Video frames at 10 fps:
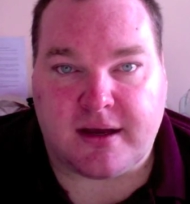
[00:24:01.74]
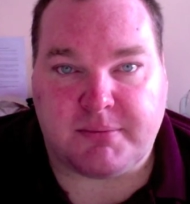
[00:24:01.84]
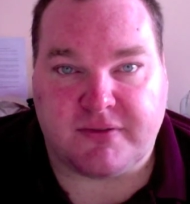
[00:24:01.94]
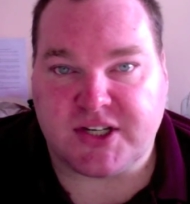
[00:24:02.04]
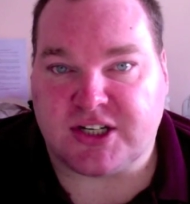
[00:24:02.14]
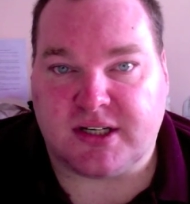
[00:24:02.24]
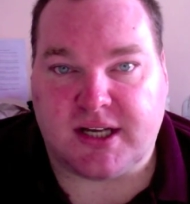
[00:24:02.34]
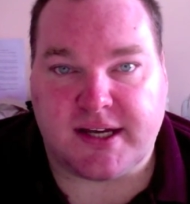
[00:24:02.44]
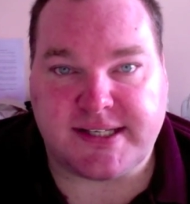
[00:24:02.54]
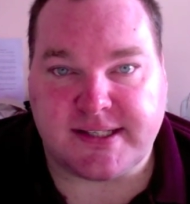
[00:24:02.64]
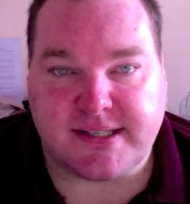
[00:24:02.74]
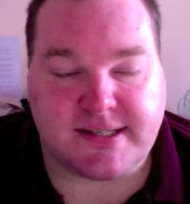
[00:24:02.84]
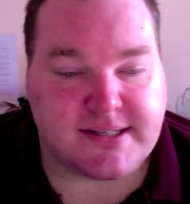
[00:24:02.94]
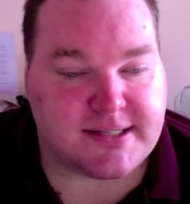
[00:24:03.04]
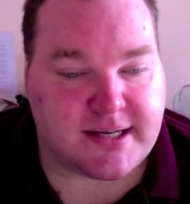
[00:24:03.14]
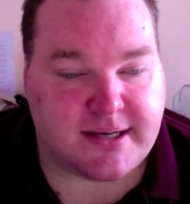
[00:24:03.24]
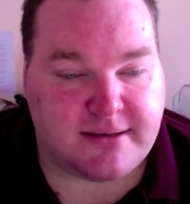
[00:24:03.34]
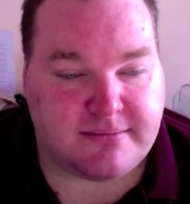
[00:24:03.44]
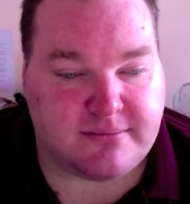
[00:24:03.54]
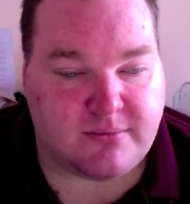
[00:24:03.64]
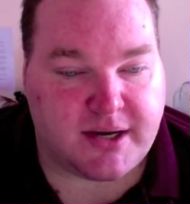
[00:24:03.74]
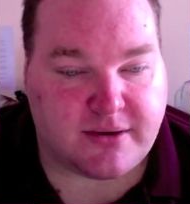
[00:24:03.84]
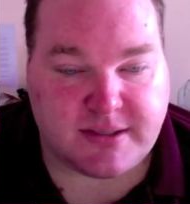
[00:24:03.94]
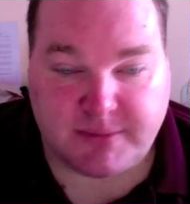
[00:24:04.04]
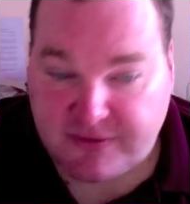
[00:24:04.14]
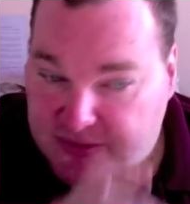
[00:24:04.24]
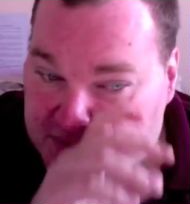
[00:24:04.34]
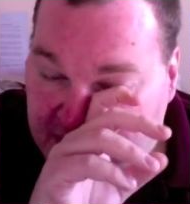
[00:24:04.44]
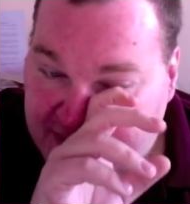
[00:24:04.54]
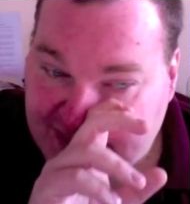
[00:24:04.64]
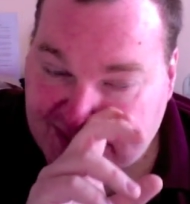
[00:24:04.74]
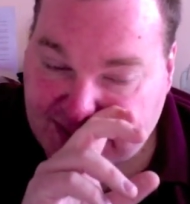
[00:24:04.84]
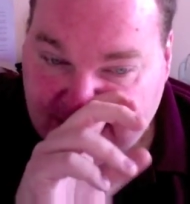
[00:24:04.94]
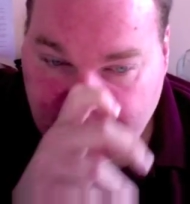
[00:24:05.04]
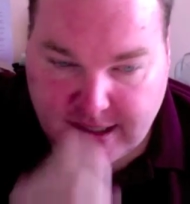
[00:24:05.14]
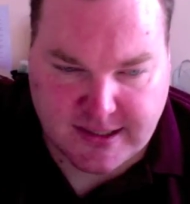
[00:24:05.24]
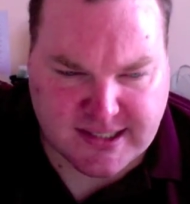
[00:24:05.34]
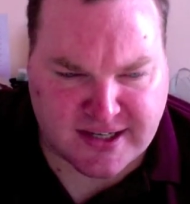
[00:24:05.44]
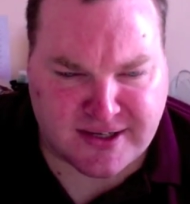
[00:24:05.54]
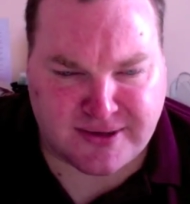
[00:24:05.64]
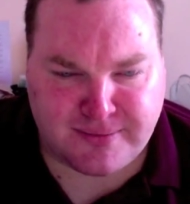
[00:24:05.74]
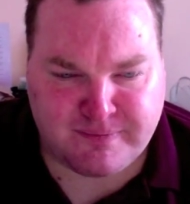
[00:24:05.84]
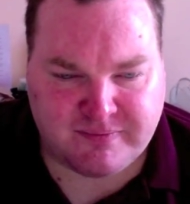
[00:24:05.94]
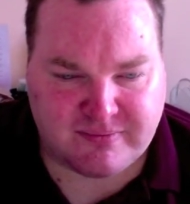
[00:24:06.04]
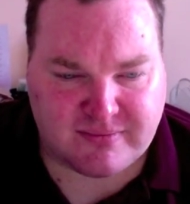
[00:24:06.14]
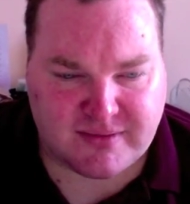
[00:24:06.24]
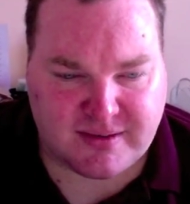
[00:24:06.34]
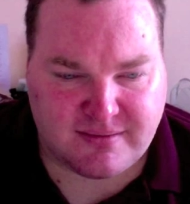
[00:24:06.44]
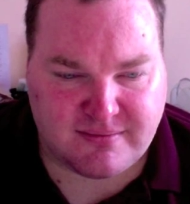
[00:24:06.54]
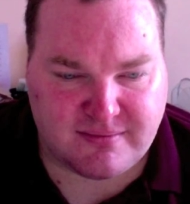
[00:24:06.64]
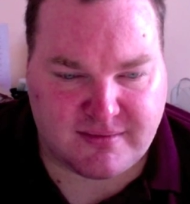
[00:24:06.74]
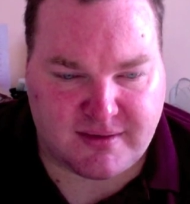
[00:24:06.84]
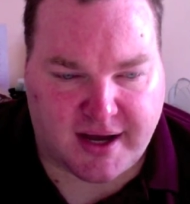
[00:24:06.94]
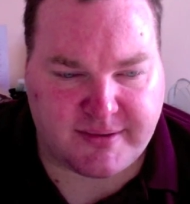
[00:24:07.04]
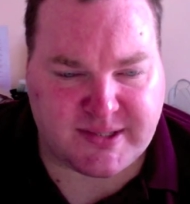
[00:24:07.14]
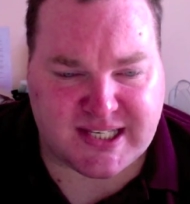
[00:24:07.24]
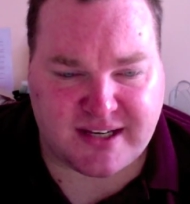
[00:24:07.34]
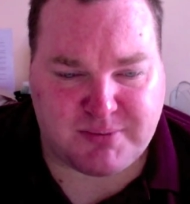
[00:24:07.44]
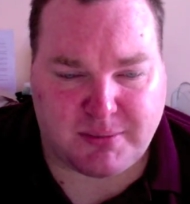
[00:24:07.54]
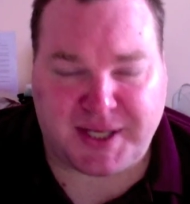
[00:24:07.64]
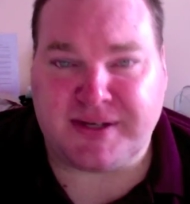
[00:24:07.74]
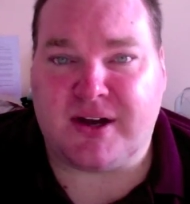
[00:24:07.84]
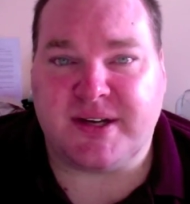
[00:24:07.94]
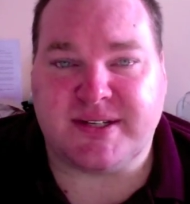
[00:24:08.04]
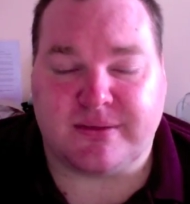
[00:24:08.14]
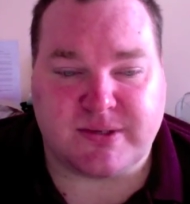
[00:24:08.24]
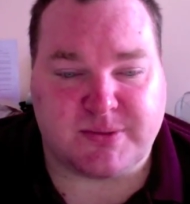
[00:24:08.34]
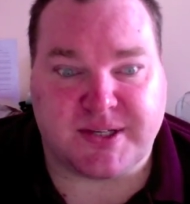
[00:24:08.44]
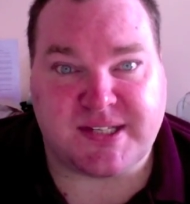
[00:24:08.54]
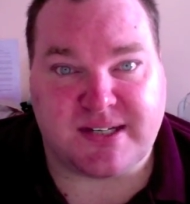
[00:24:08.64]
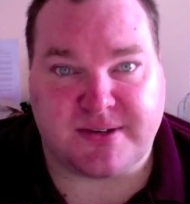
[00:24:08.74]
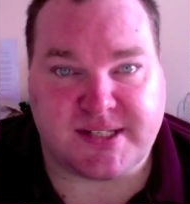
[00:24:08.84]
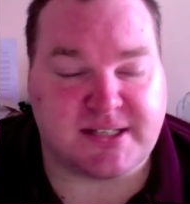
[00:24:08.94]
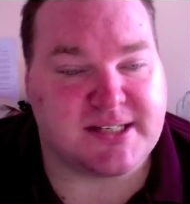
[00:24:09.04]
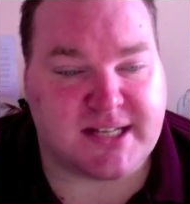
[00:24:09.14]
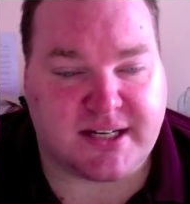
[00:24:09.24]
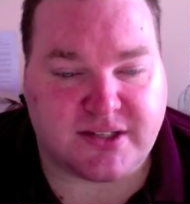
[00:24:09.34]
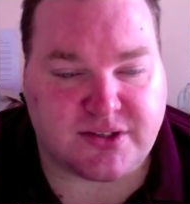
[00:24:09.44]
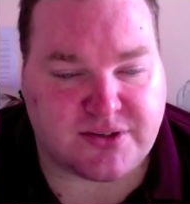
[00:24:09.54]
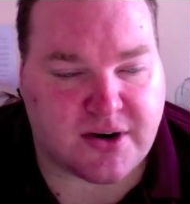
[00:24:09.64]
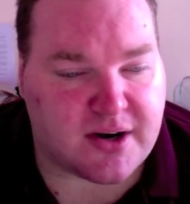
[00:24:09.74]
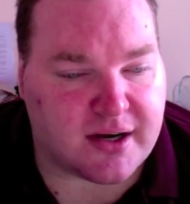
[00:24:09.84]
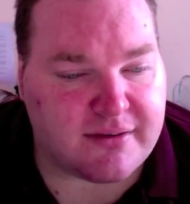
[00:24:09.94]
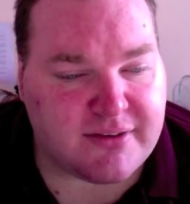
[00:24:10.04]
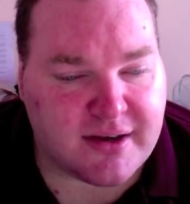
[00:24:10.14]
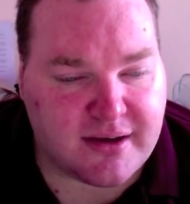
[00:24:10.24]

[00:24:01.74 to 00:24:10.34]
provisional licenses and went on to my full license. So I would say probably 19 was when I seriously started to drive.